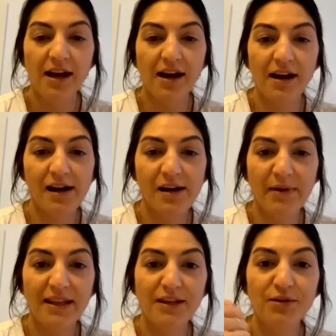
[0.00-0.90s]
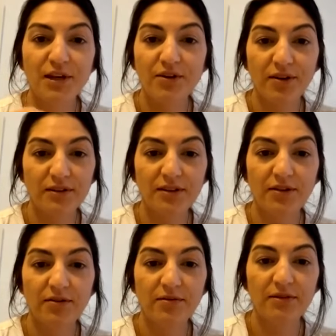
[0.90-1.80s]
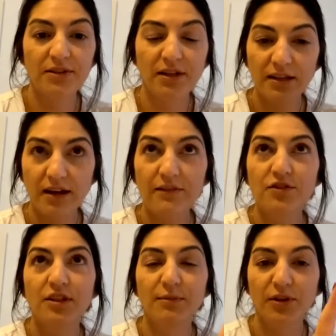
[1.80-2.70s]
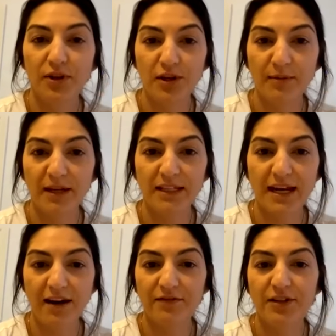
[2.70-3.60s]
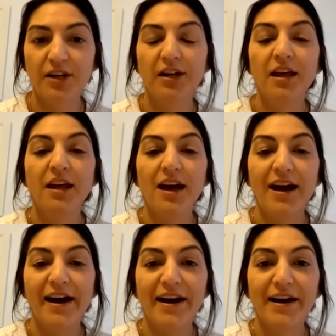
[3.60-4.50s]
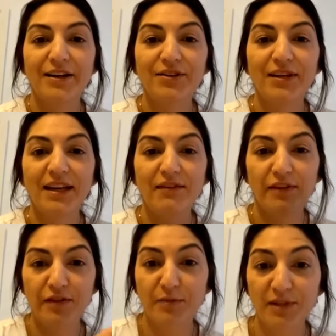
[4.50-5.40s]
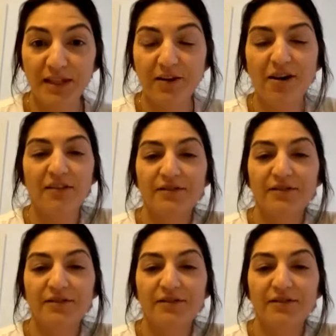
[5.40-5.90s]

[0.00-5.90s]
Um, and then you can also, during the live stream or 30 minutes after, uh, you can get 15% off.